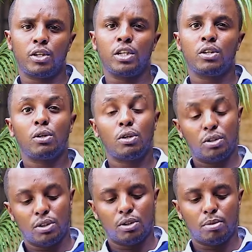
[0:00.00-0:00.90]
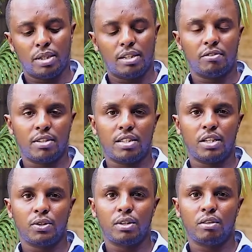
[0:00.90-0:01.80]
ecological benefits
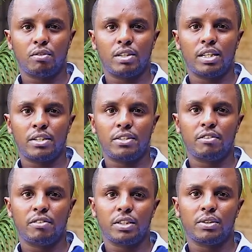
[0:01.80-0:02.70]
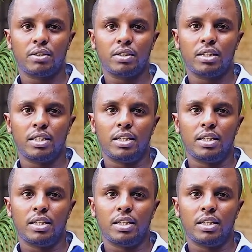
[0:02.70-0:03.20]
actually of electric vehicles,